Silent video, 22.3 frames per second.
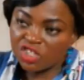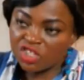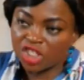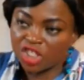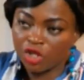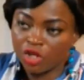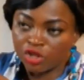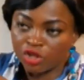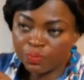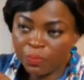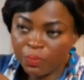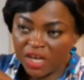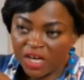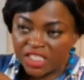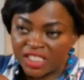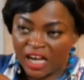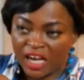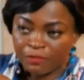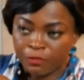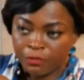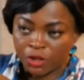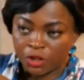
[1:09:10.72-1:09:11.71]
You see those boys
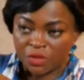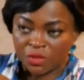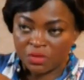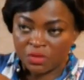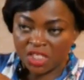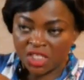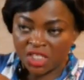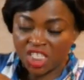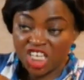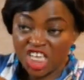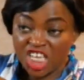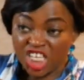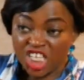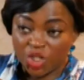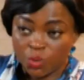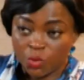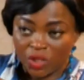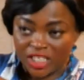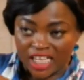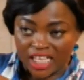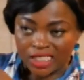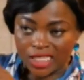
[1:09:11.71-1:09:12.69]
that fought me? He's
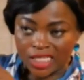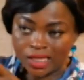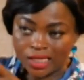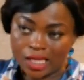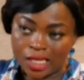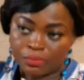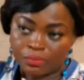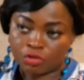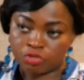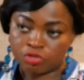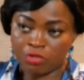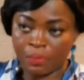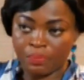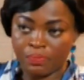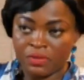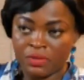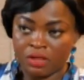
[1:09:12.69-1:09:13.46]
the one that sent them to rob